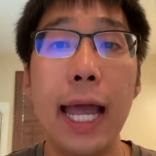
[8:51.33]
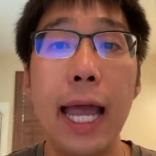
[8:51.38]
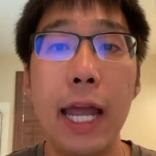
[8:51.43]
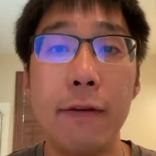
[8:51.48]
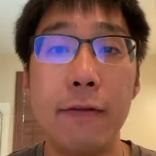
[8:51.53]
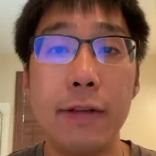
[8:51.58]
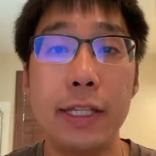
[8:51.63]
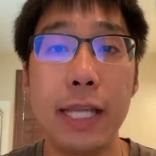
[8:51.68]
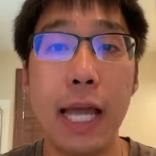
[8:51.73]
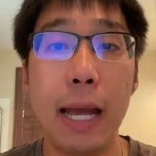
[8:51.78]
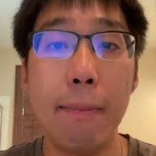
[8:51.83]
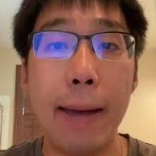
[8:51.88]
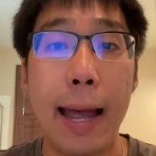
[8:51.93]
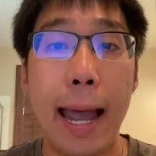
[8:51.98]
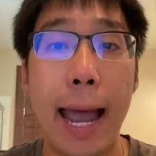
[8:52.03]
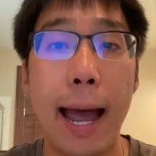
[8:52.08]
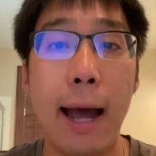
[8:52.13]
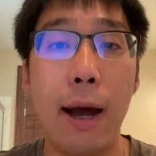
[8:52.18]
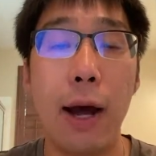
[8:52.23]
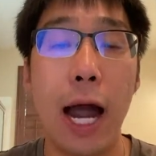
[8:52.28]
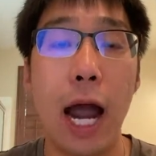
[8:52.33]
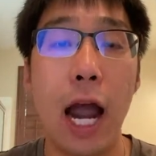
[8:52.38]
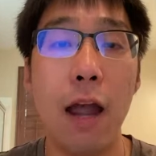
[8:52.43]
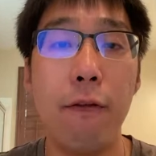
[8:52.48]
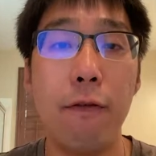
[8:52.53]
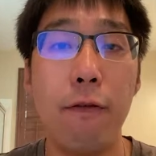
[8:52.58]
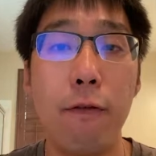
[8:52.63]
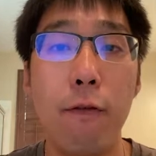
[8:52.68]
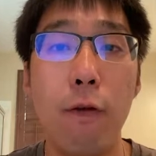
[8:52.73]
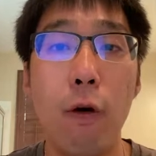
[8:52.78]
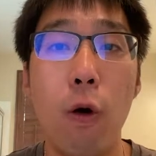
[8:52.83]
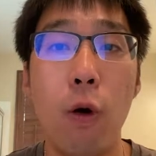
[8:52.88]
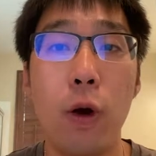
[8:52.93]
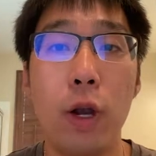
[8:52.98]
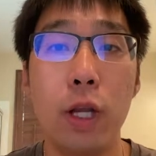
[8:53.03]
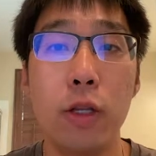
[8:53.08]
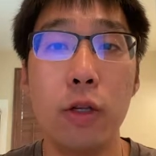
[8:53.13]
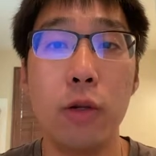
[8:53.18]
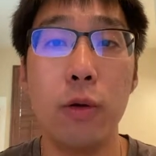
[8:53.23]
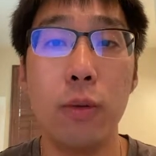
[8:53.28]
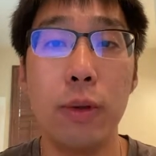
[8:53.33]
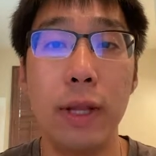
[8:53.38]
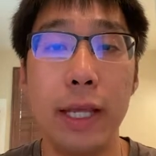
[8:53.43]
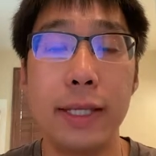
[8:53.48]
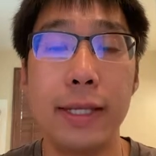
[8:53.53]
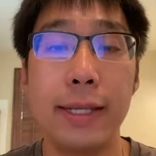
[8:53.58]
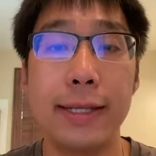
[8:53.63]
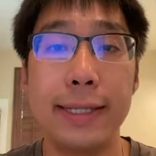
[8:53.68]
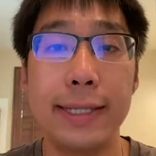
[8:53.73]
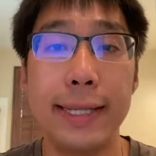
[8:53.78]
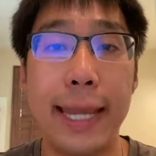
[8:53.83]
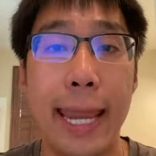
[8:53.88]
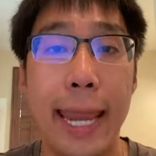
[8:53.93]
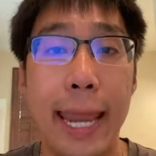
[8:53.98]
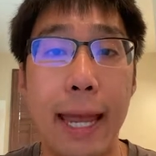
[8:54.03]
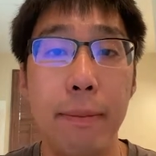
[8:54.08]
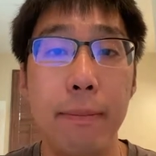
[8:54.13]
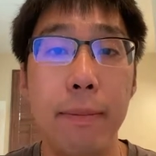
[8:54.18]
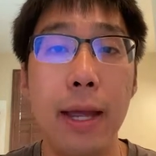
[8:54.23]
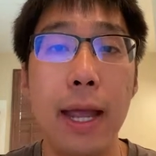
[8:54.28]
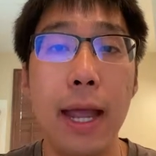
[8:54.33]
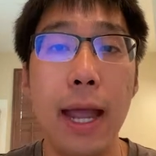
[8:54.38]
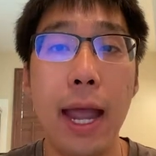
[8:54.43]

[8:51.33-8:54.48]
if somehow I have fallen into this scam,